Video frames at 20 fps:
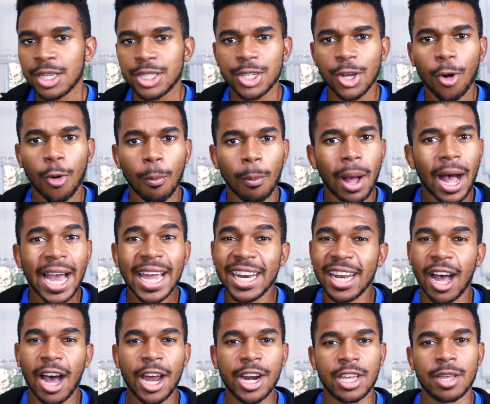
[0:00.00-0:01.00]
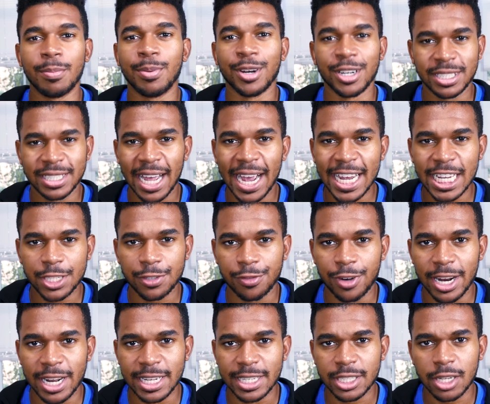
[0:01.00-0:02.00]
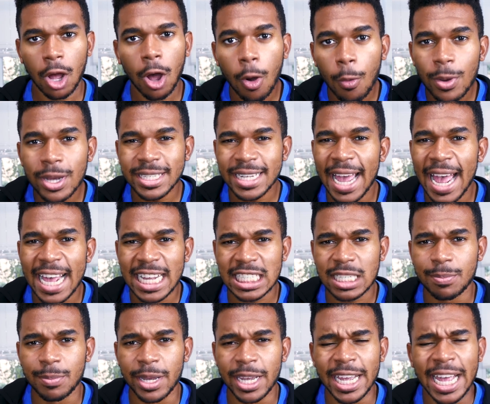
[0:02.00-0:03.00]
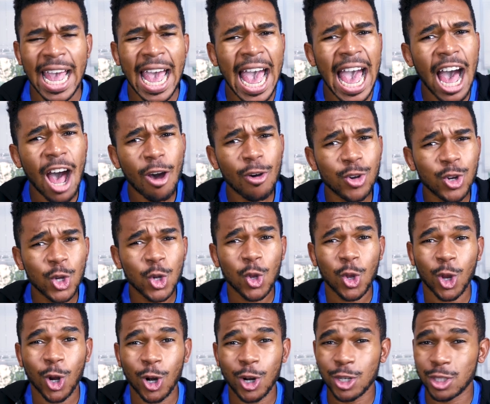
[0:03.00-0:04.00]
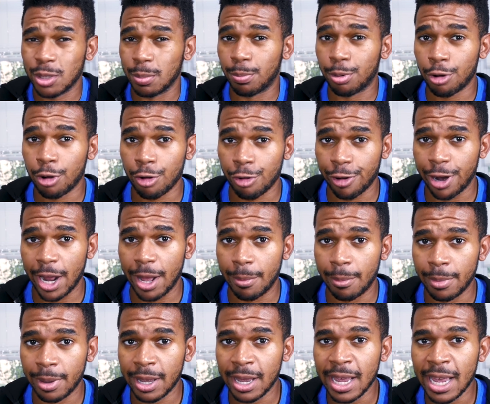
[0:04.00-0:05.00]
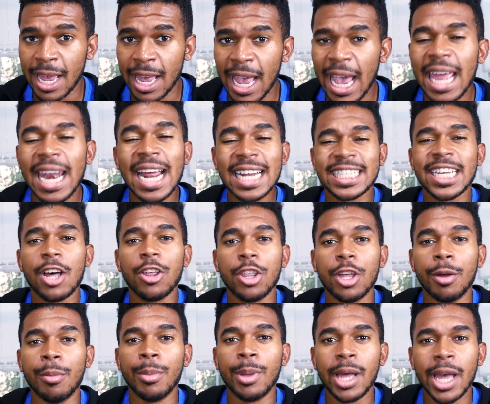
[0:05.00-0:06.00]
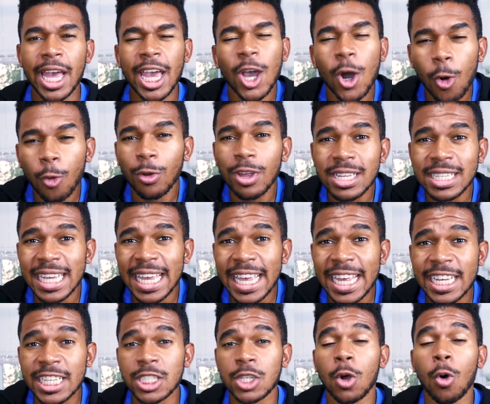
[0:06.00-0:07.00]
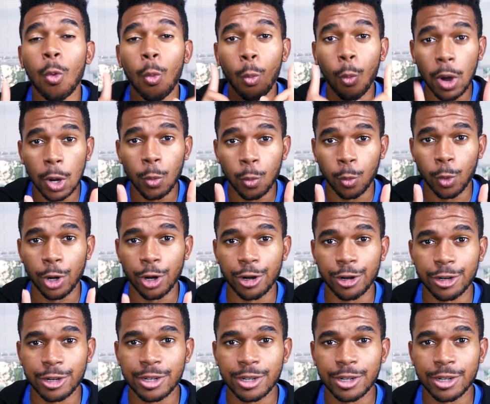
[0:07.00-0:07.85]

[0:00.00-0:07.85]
So my non-computer science friends always ask me, how do you learn to program? And I tell them it only takes one word.